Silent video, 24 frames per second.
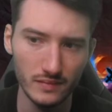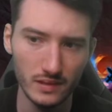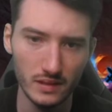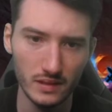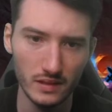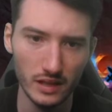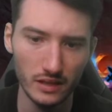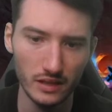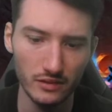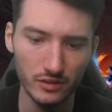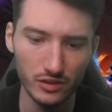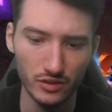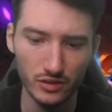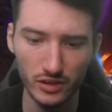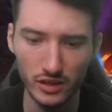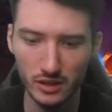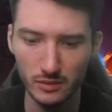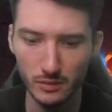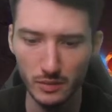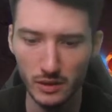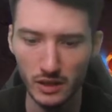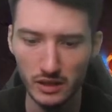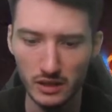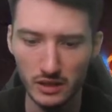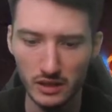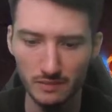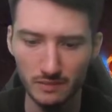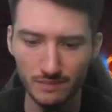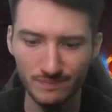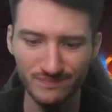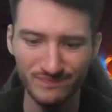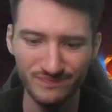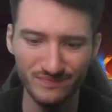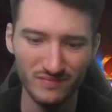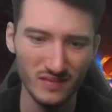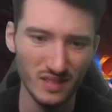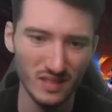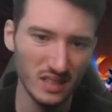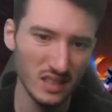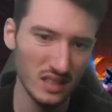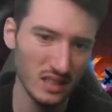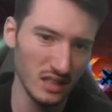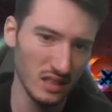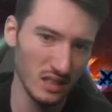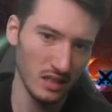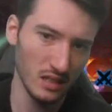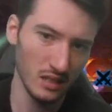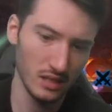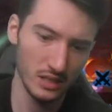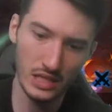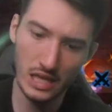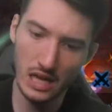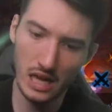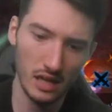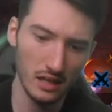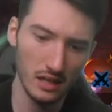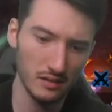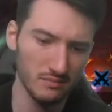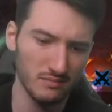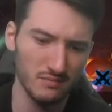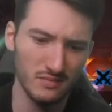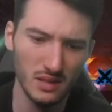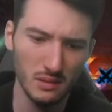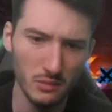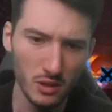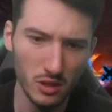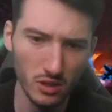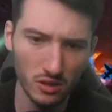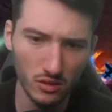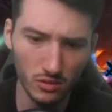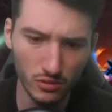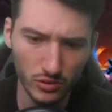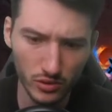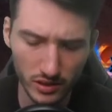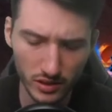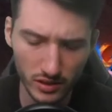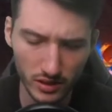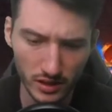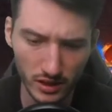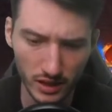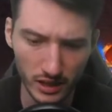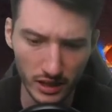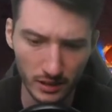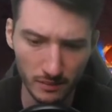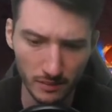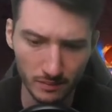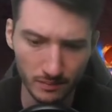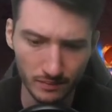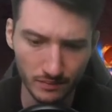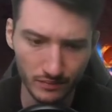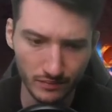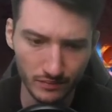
They have a Trespasser. Yeah, I'm gonna lose this game.